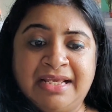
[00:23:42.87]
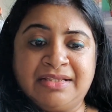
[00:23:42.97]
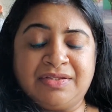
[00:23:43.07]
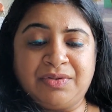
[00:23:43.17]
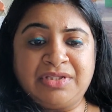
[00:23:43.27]

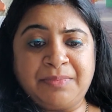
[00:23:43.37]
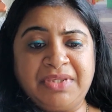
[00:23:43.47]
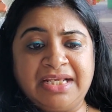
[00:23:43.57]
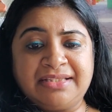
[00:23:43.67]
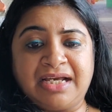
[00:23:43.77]
So some
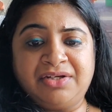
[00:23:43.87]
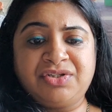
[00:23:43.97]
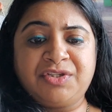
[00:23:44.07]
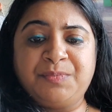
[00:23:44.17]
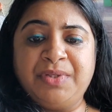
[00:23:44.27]
things are
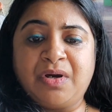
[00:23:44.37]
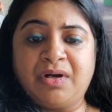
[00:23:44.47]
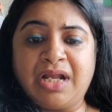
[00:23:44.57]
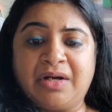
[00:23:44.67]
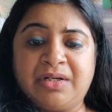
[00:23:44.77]
just
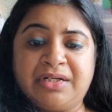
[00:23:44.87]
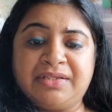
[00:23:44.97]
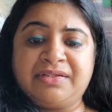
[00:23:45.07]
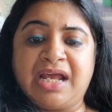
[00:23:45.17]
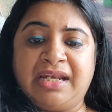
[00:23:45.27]
beyond our
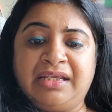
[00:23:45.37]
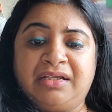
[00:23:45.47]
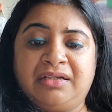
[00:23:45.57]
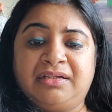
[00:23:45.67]
understanding.